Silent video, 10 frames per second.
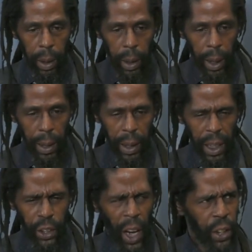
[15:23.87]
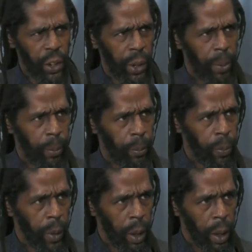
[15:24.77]
You had an injection,
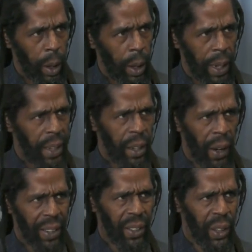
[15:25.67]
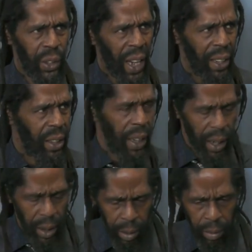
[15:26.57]
and I didn't know how to inject
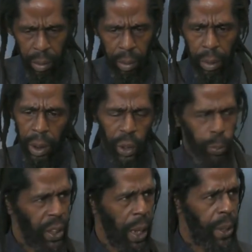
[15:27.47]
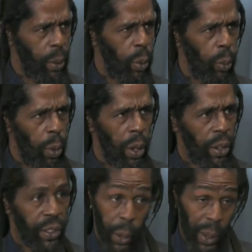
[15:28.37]
it, and sometimes it won't
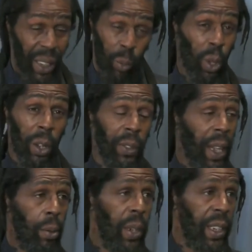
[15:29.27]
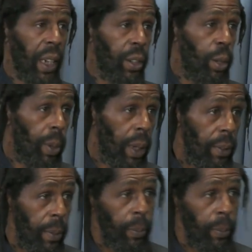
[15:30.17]
work, so it didn't work for that reason. I do believe.